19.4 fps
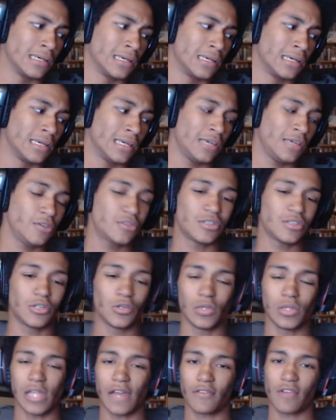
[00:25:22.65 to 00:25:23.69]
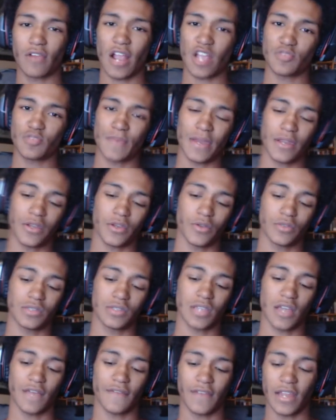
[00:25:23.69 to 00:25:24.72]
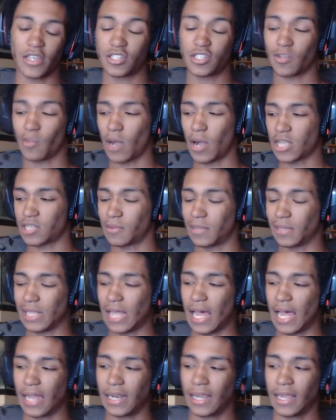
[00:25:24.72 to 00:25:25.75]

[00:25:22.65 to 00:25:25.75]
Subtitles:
He used to do a lot of Crash Bandicoot stuff, and I used to watch him a lot.